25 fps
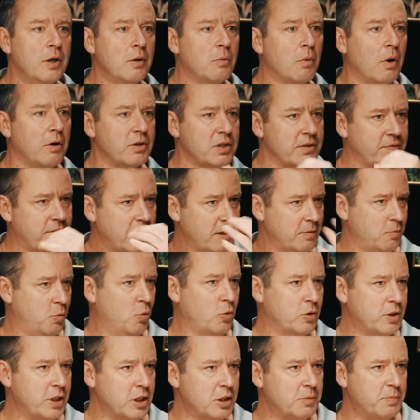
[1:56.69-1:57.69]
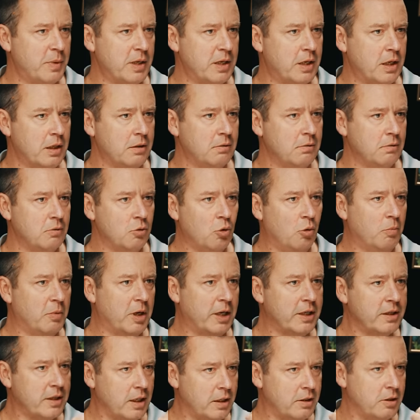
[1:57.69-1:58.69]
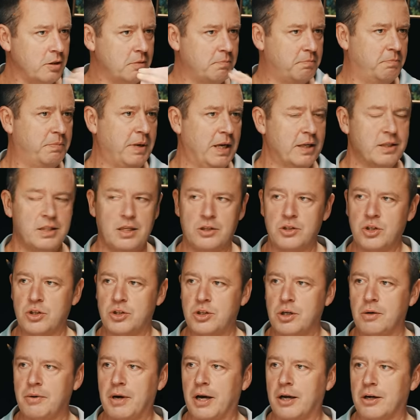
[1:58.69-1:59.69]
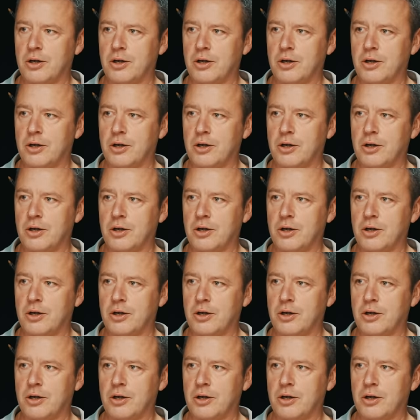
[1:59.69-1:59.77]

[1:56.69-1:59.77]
Whereas if they walked in speaking normally, then you'd pay attention to it.